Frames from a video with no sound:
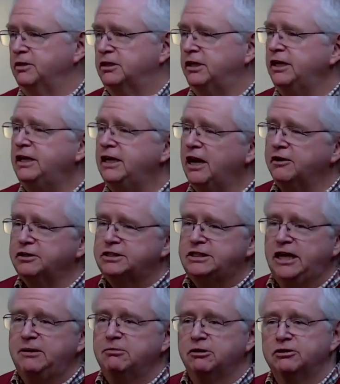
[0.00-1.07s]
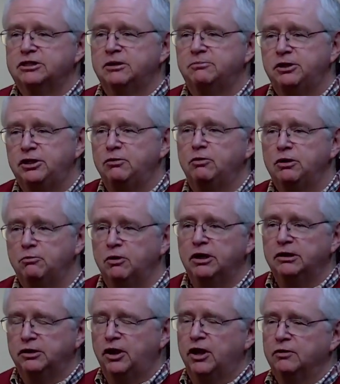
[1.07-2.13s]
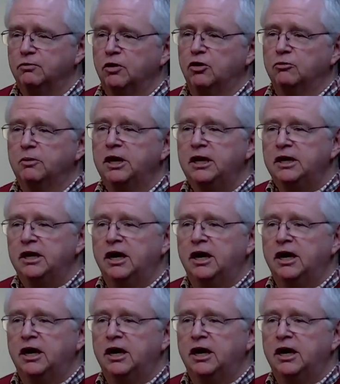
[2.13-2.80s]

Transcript: cleaning out a stable or something, you wouldn't wear a long robe.